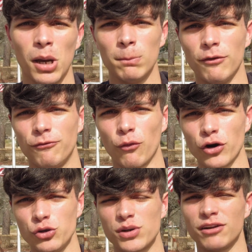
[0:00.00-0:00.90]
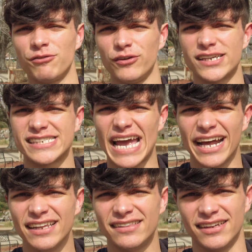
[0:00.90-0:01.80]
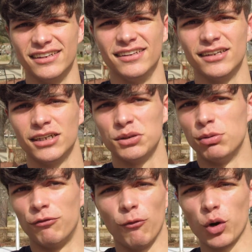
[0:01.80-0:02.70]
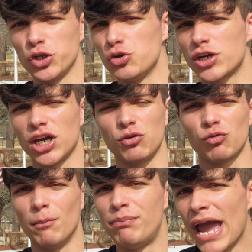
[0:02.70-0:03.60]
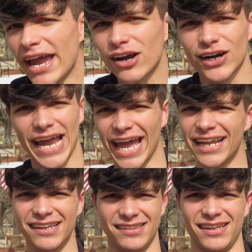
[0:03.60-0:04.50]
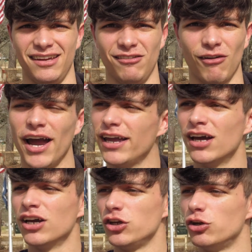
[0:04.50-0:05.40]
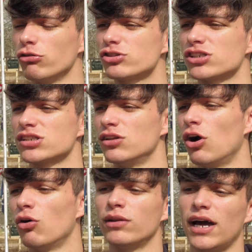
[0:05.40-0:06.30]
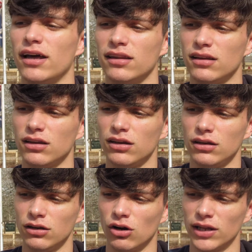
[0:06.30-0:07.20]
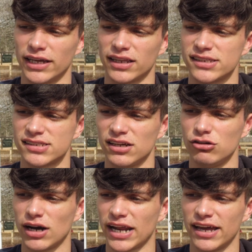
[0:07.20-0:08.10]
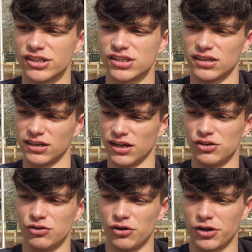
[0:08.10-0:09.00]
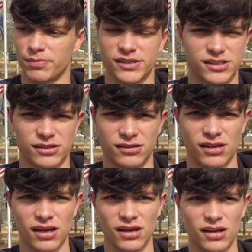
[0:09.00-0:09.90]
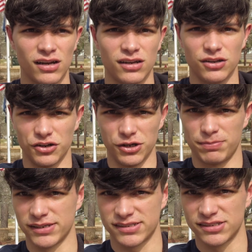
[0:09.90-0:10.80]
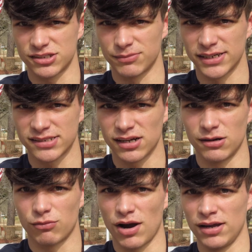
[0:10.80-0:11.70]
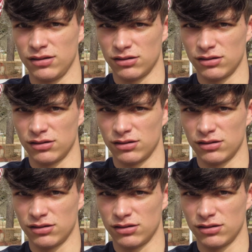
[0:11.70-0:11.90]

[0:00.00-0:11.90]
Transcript: Before you can fix anything, before you can repair anything, right? You don't just know that, you know, like let's say you got an engine and then you know your piston you know, your pistons are messed up, right?